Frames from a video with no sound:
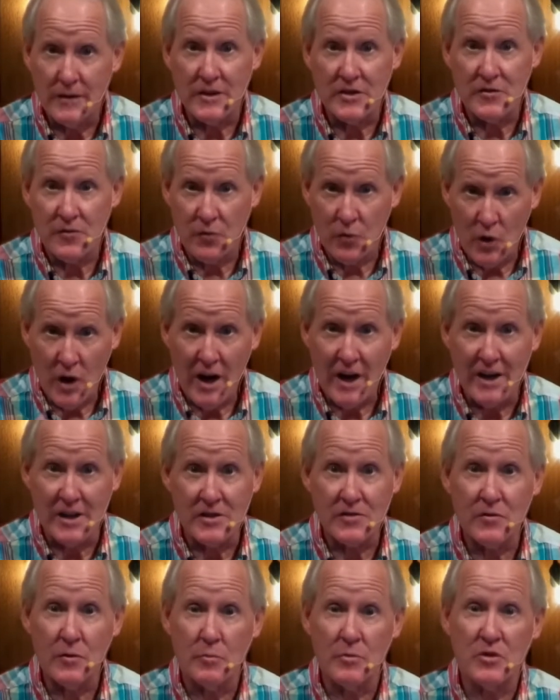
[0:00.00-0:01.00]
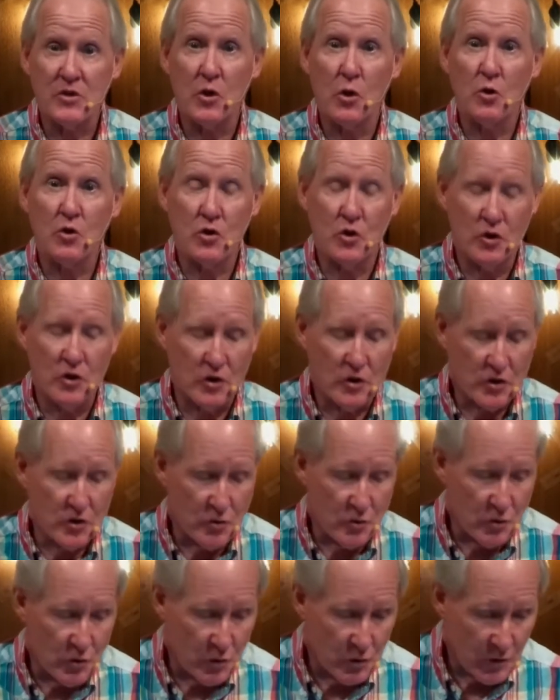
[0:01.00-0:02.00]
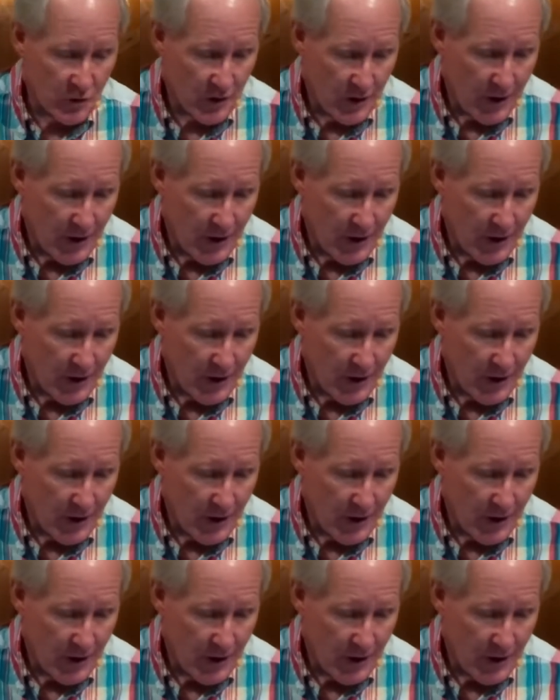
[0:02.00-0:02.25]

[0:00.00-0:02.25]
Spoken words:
phrase from Sojourner Truth.